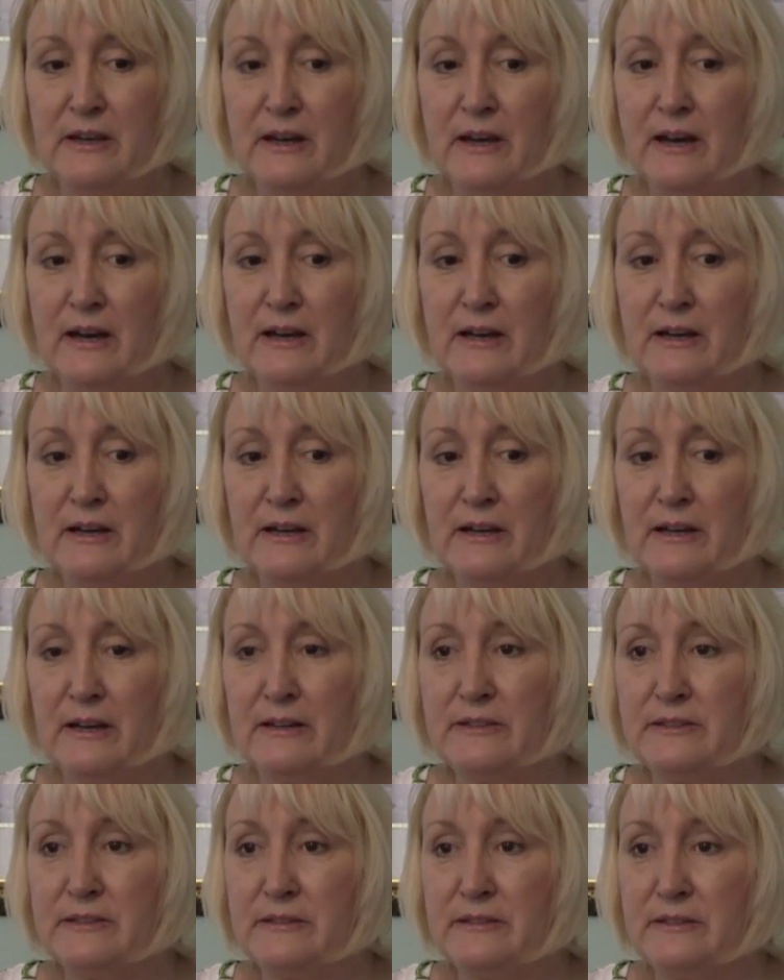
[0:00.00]
When you
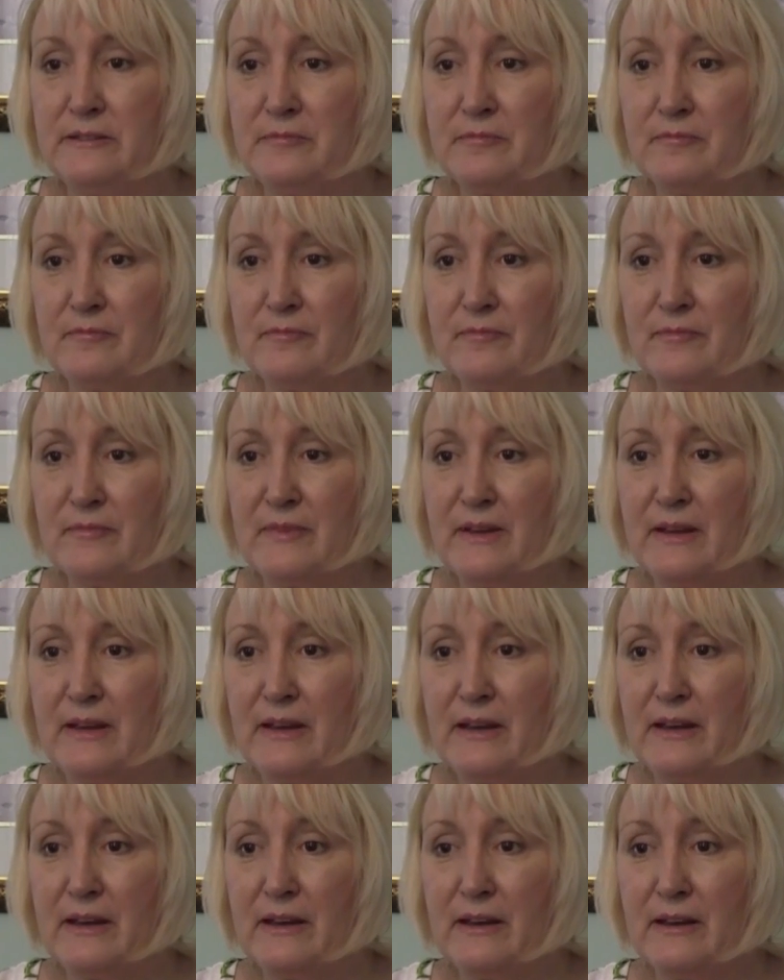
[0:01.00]
say enema, do you mean
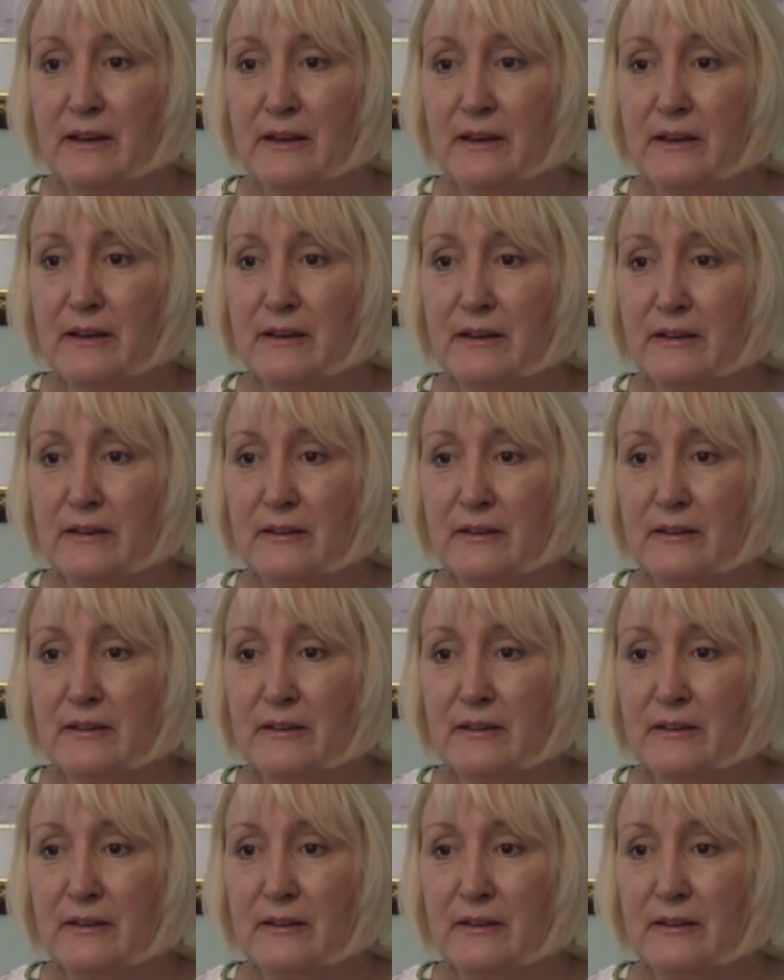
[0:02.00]
coffee enema?